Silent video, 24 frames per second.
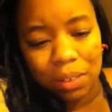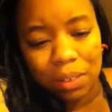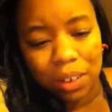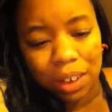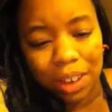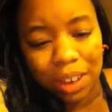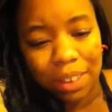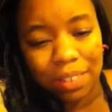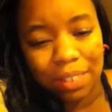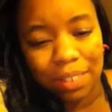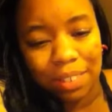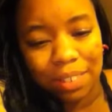for
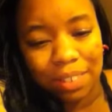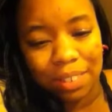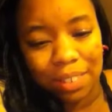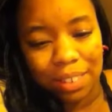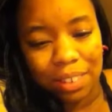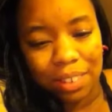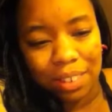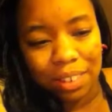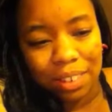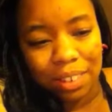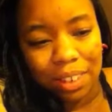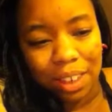him,
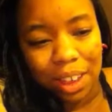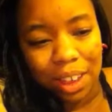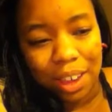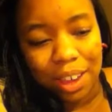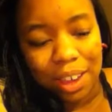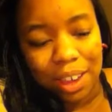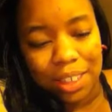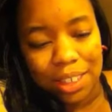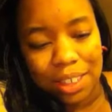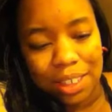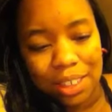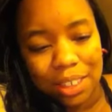I
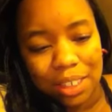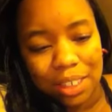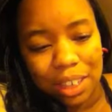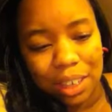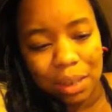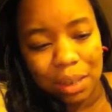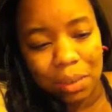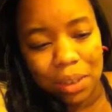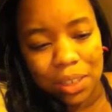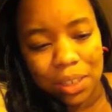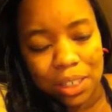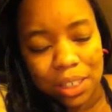guess
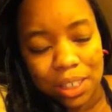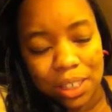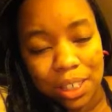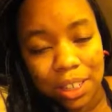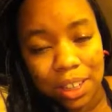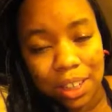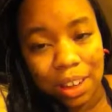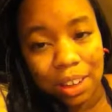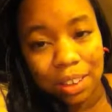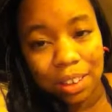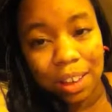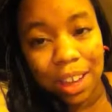he wasn't to
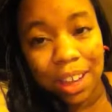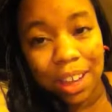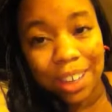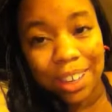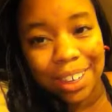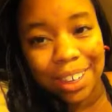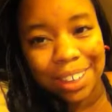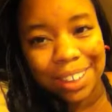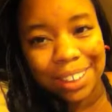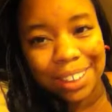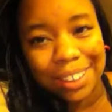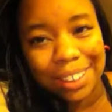their
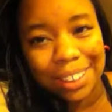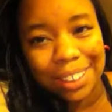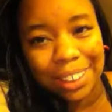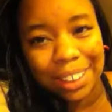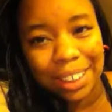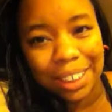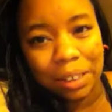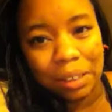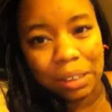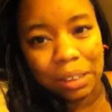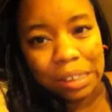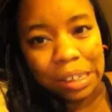liking and
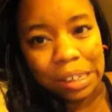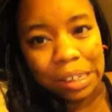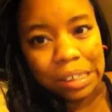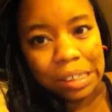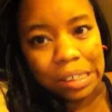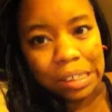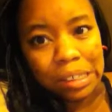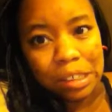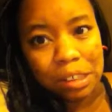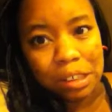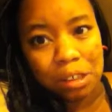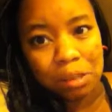he got
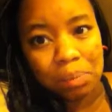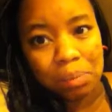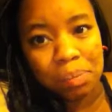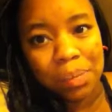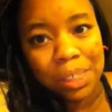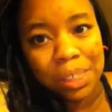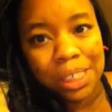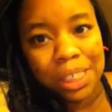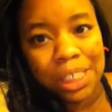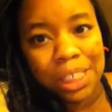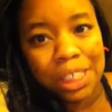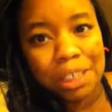sent home.
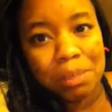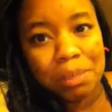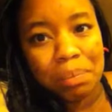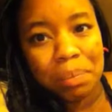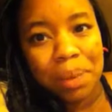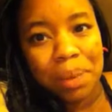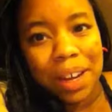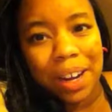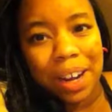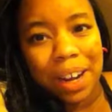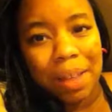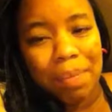
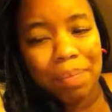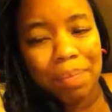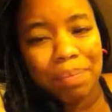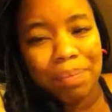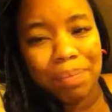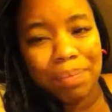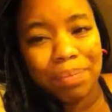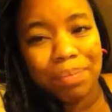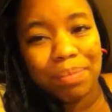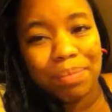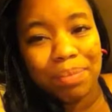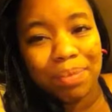But
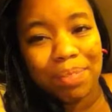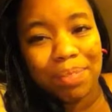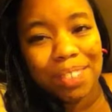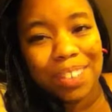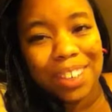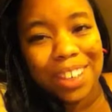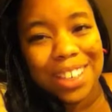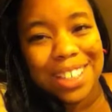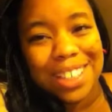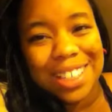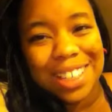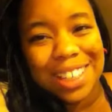
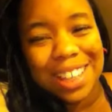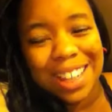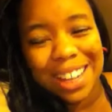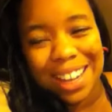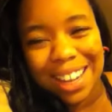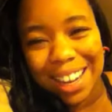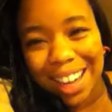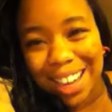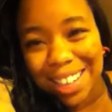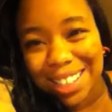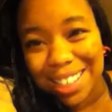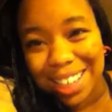so then the
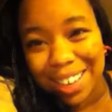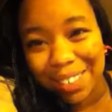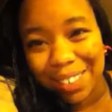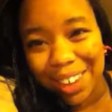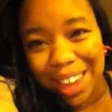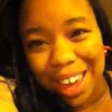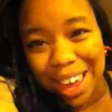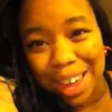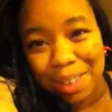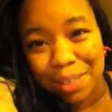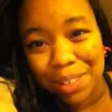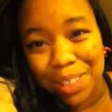next kid we
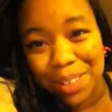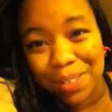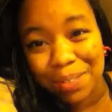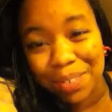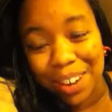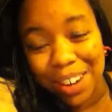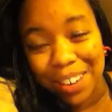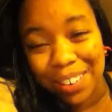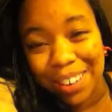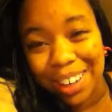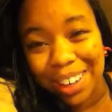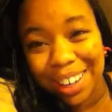had was
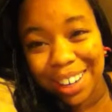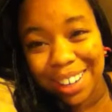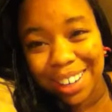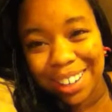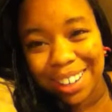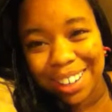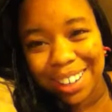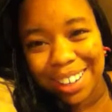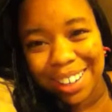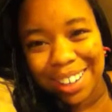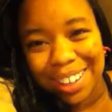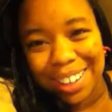Frederick.
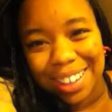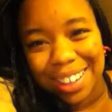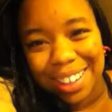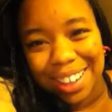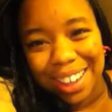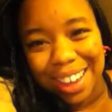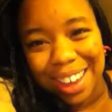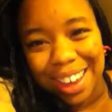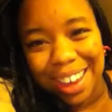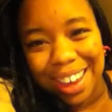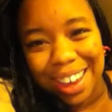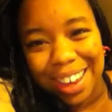
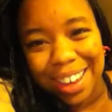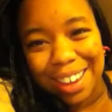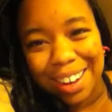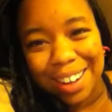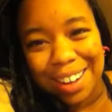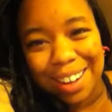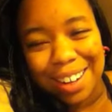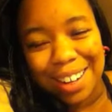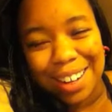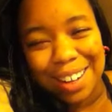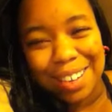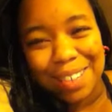
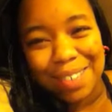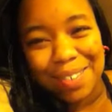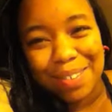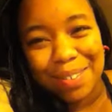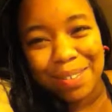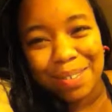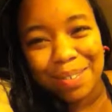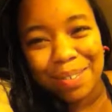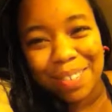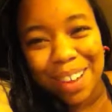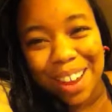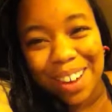And
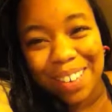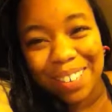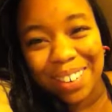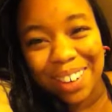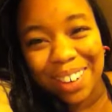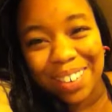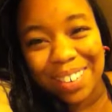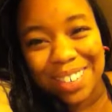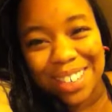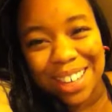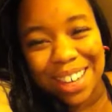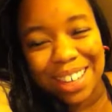
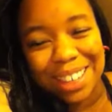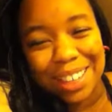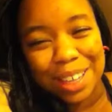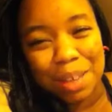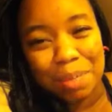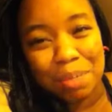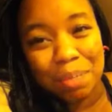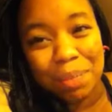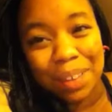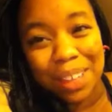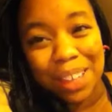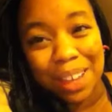Frederick was like the
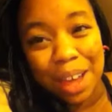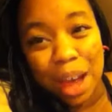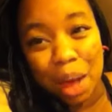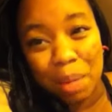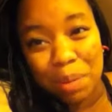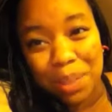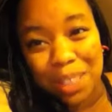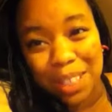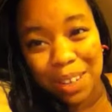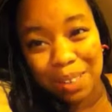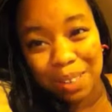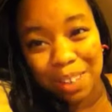complete
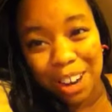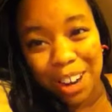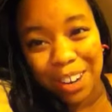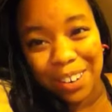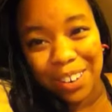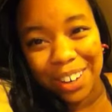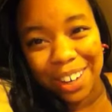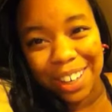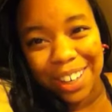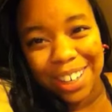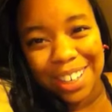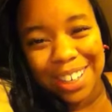opposite of
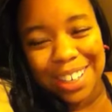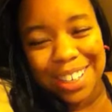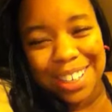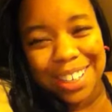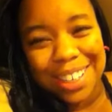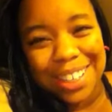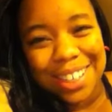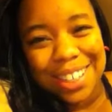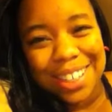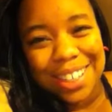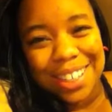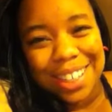Roderick.
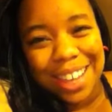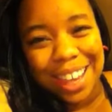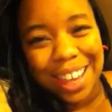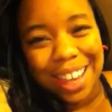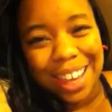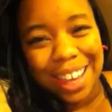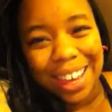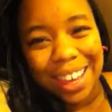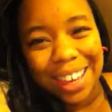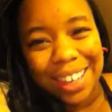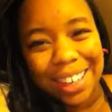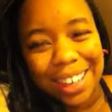
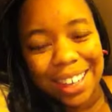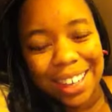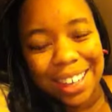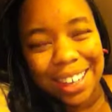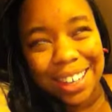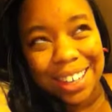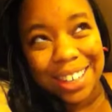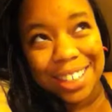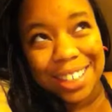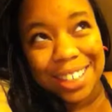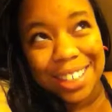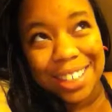And
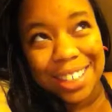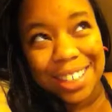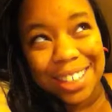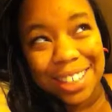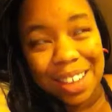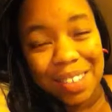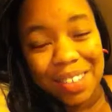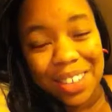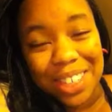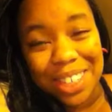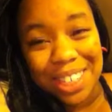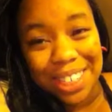he is
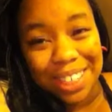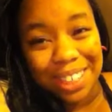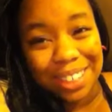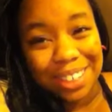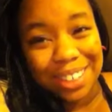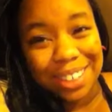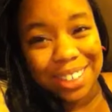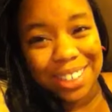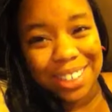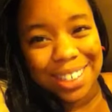17.